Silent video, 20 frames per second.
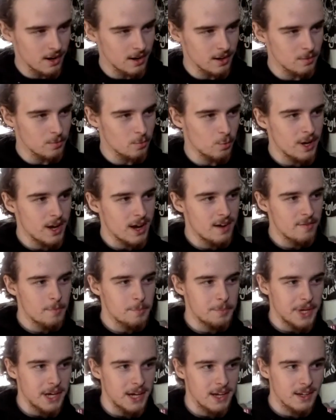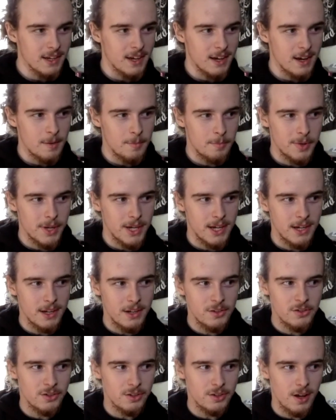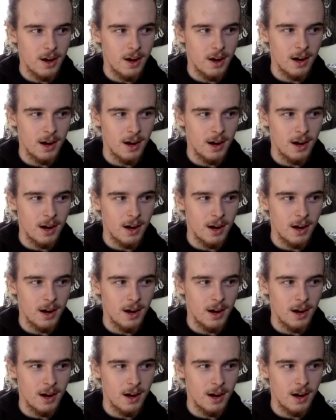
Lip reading: we have a BandCamp page.